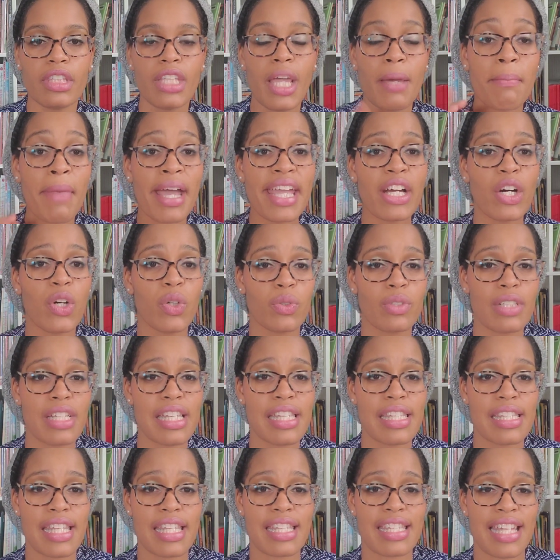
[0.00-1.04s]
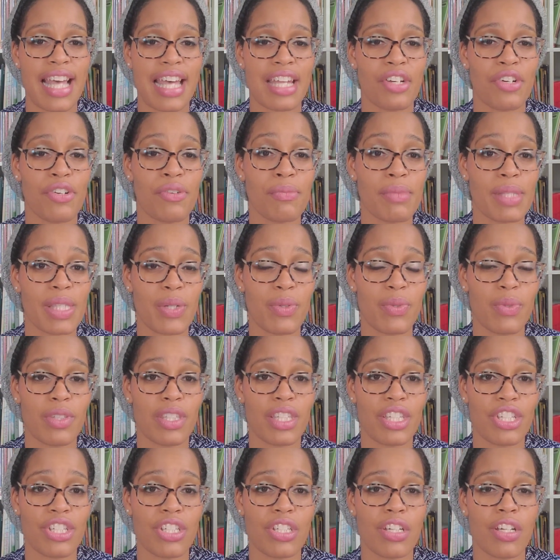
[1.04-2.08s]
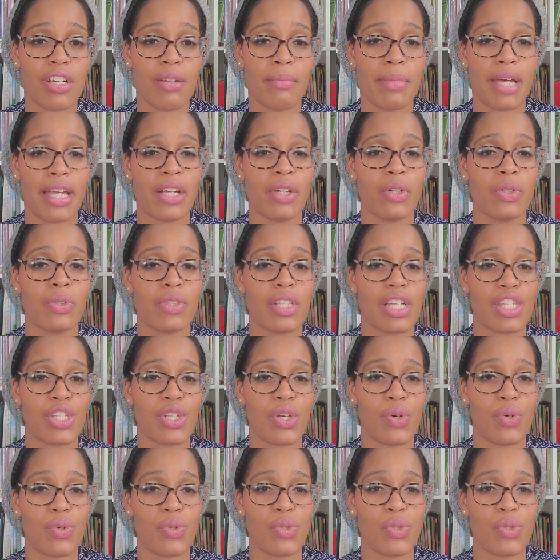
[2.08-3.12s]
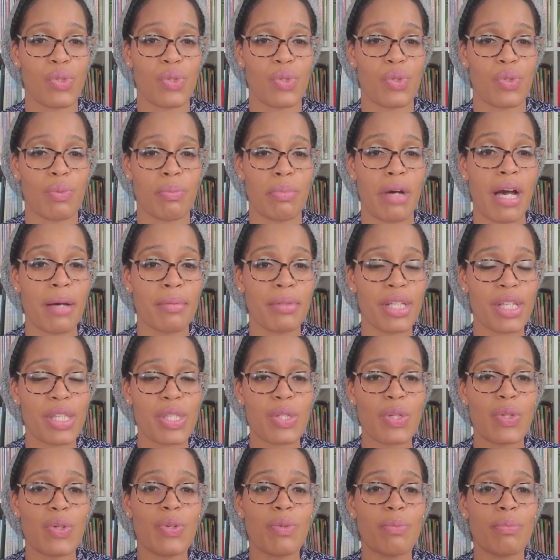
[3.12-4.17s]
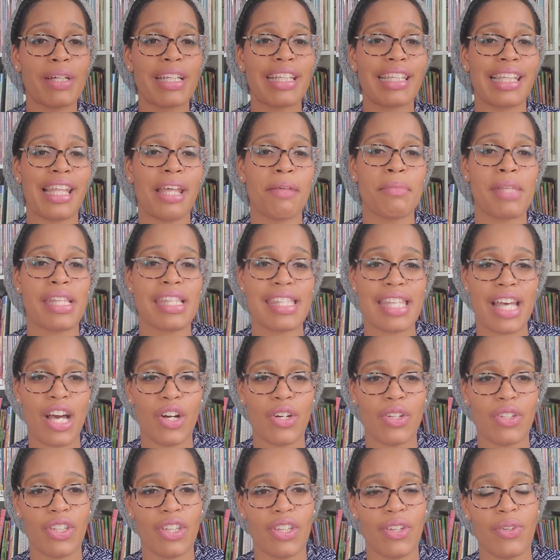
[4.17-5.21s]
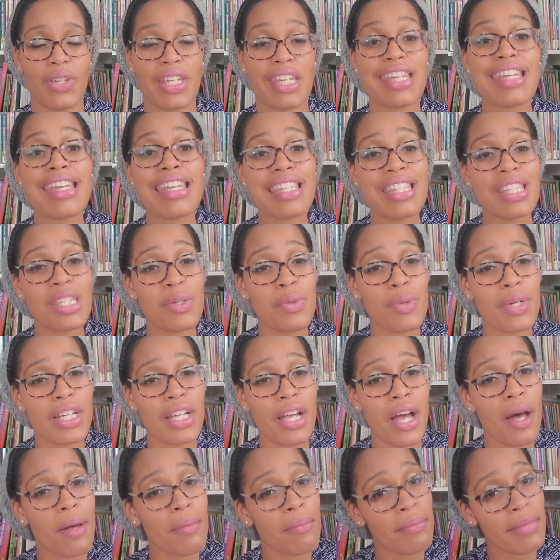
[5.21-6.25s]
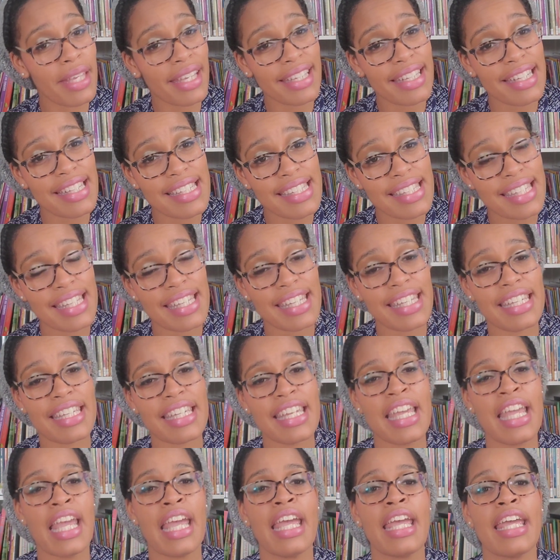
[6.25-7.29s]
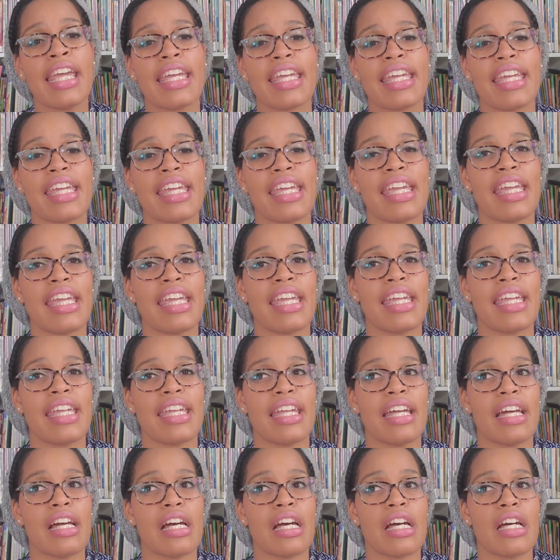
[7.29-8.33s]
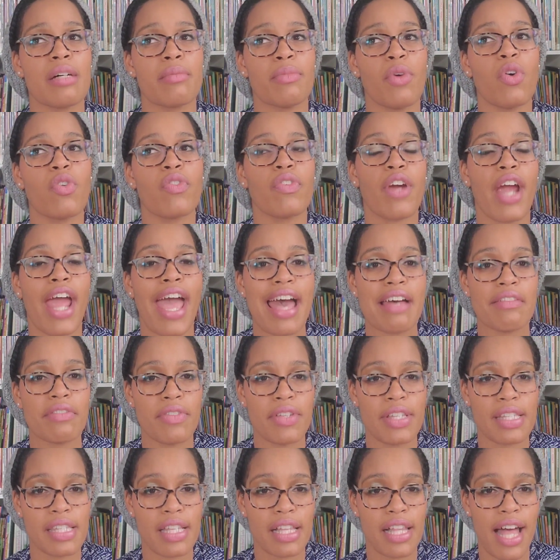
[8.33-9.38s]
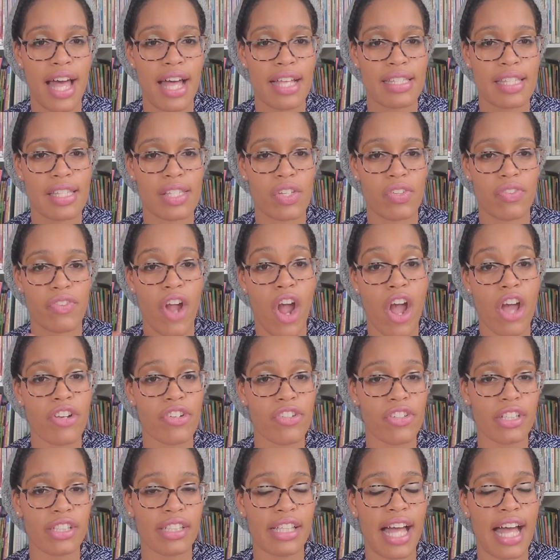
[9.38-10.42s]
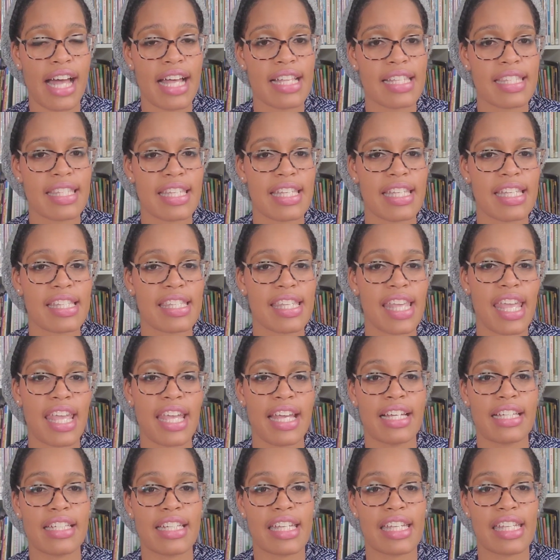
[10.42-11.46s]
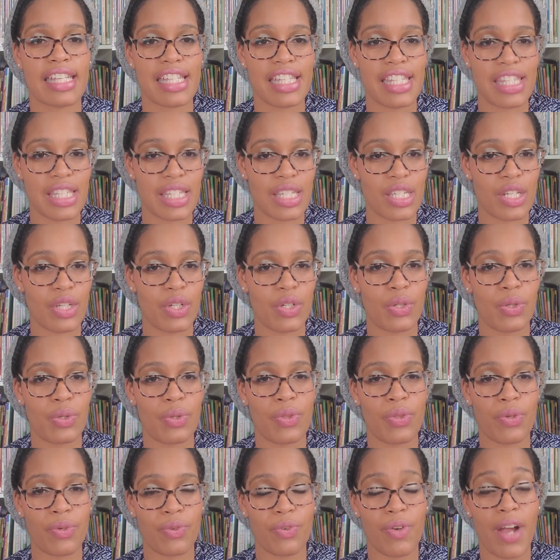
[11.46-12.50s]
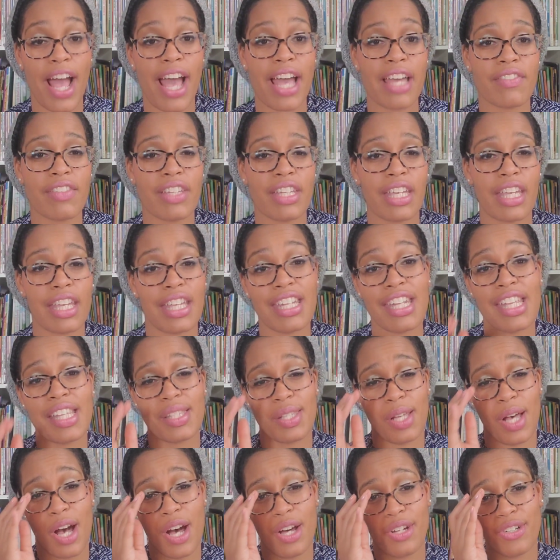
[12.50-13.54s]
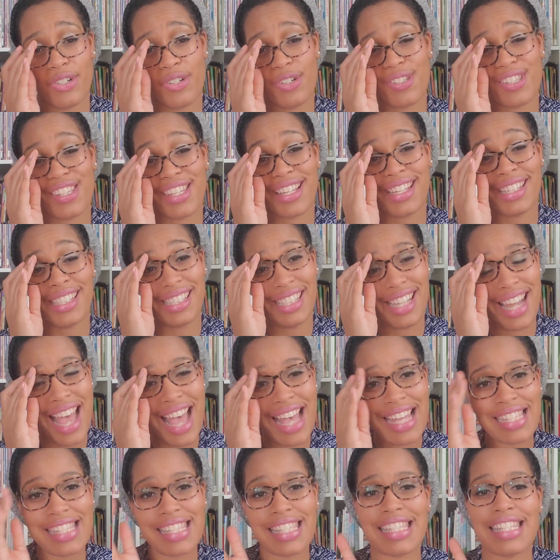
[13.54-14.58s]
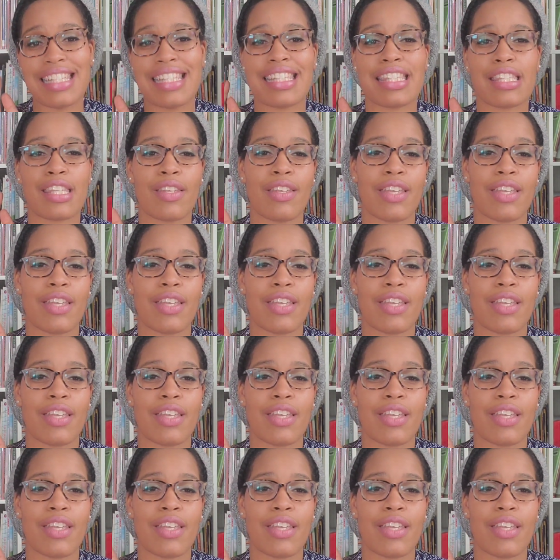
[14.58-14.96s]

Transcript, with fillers: My oldest is not homeschooled this year. My oldest goes to public school, but let me tell you, he is doing amazing. He, um, over half his classes are honor classes, and he's still thriving in his honors classes.